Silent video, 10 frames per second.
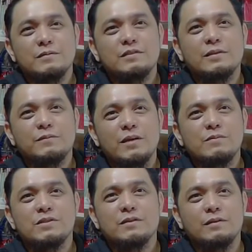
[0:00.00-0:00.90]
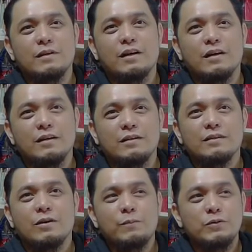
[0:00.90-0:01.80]
sometimes
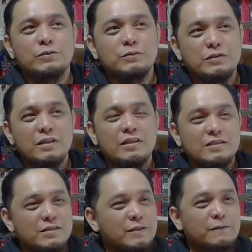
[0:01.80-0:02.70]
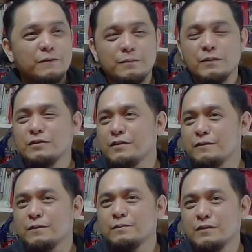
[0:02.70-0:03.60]
opportunities come from
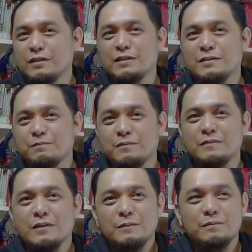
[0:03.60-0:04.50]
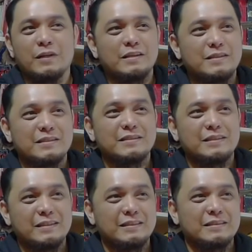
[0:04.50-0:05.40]
from the least places na
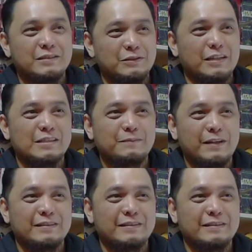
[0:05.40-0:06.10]
you'd expect